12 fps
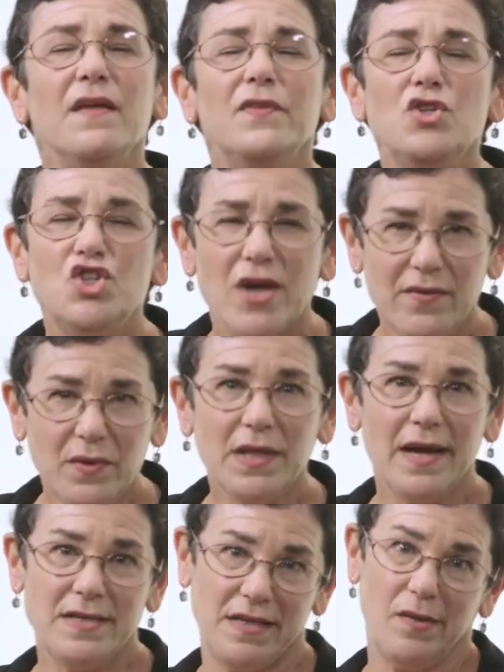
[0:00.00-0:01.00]
The general
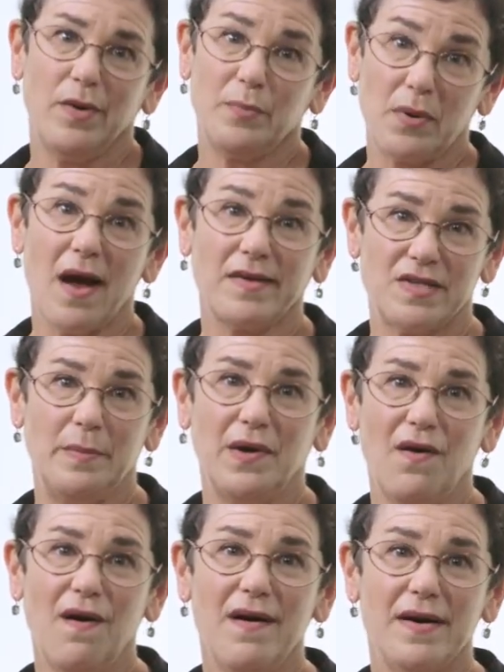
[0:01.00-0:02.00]
idea with proximate
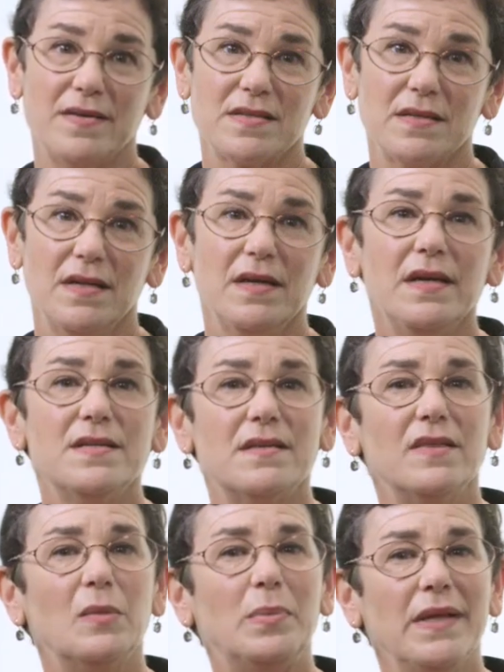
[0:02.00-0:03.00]
cause is
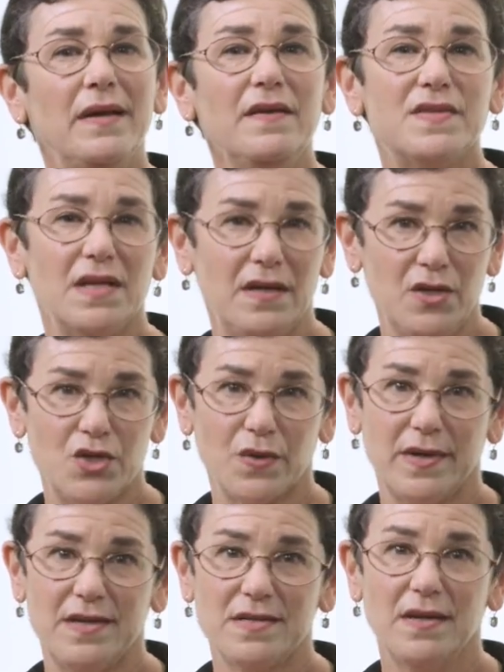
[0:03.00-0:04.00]
that the plaintiff's
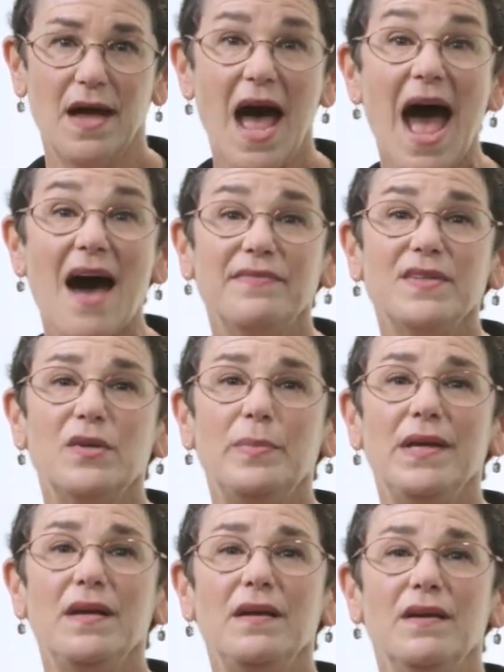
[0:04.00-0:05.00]
injuries have to
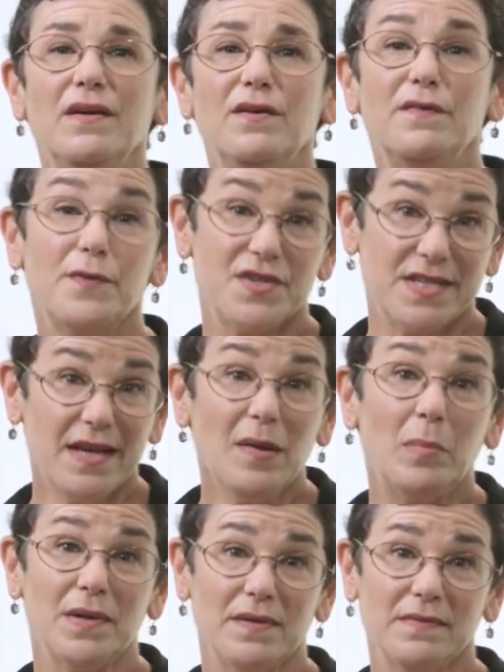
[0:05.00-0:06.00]
be
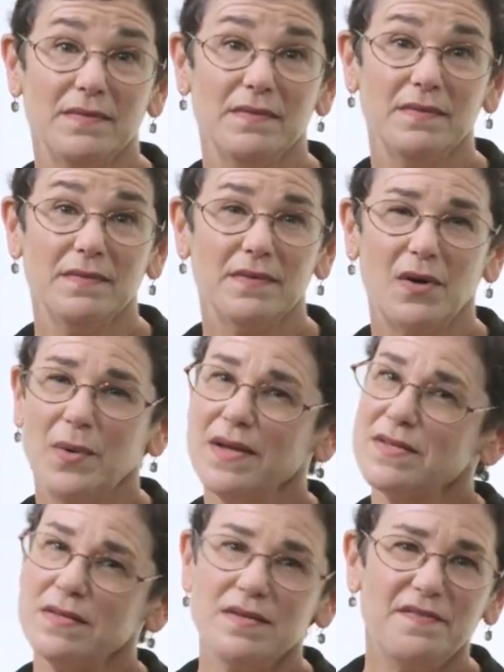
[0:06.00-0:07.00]
foreseeable, or
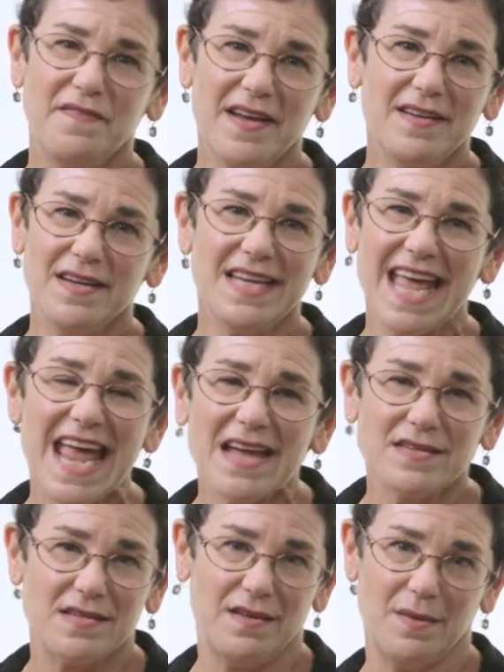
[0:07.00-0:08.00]
else the defendant
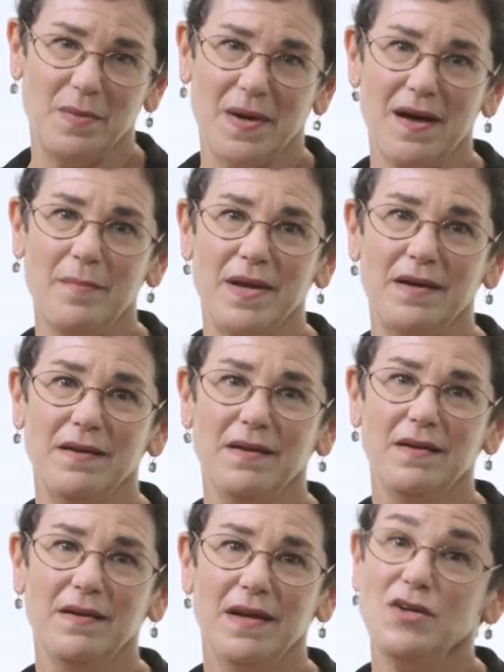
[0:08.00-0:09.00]
can't see them coming
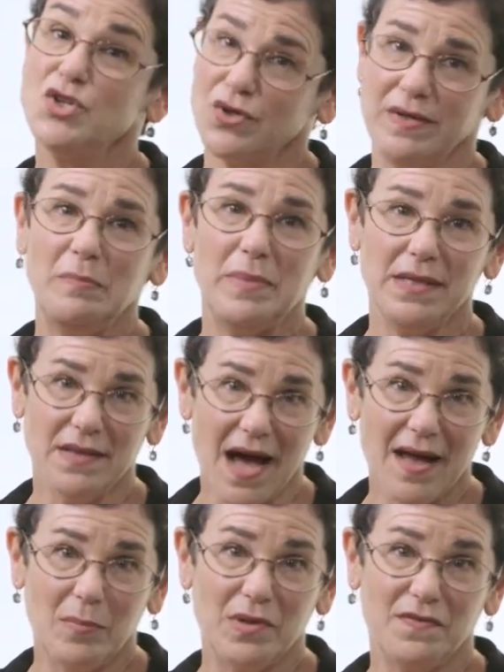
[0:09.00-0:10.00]
and shouldn't be
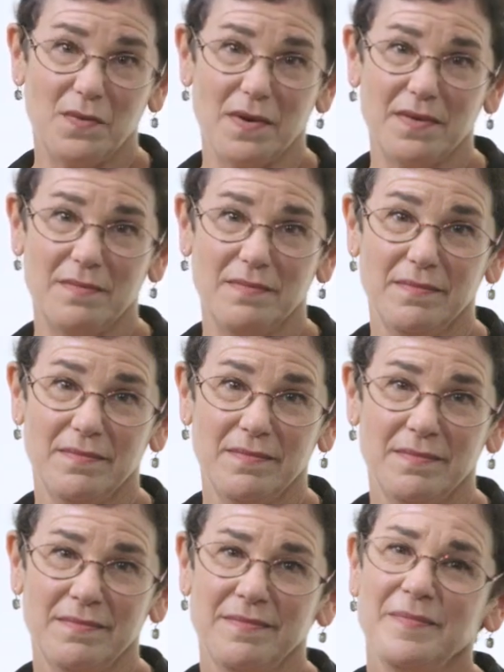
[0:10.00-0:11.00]
liable for them.
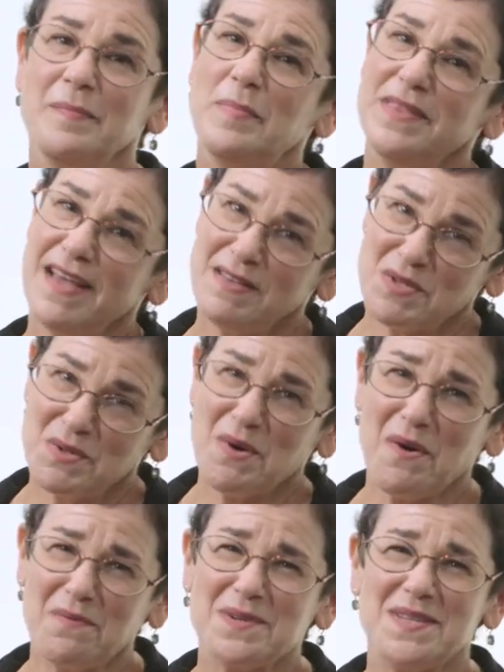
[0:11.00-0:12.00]
But that's
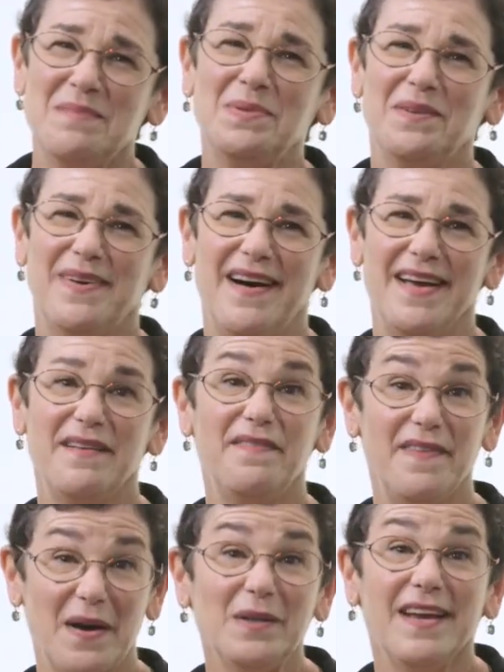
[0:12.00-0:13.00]
oversimplifying a
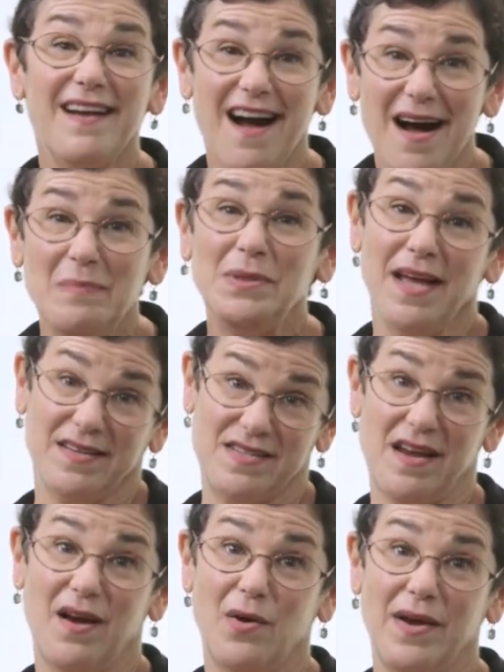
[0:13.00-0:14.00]
fairly complex
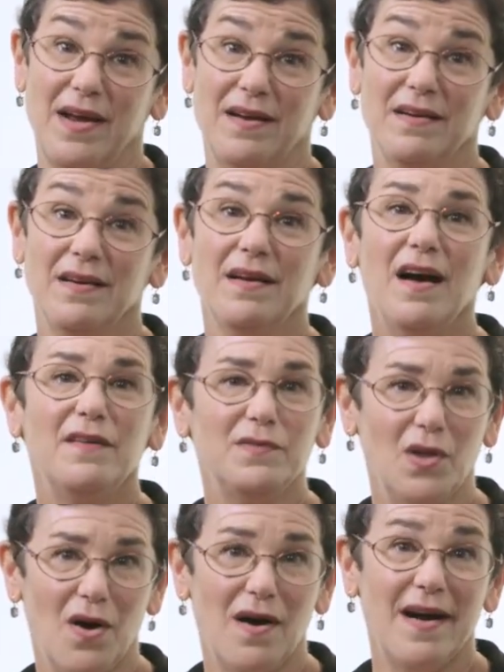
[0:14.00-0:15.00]
area of
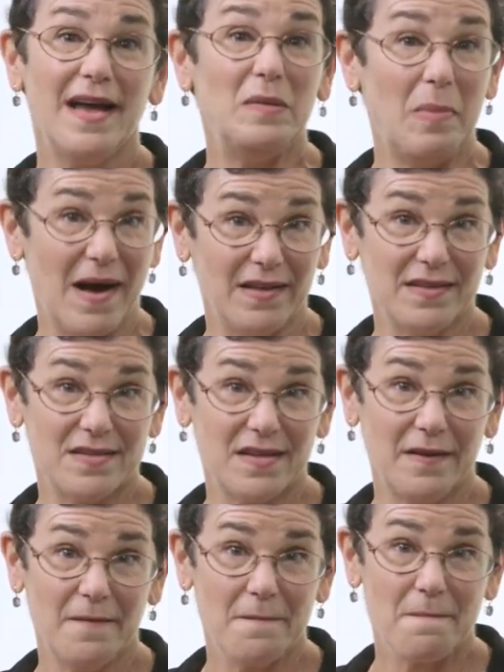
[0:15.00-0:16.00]
law and policy.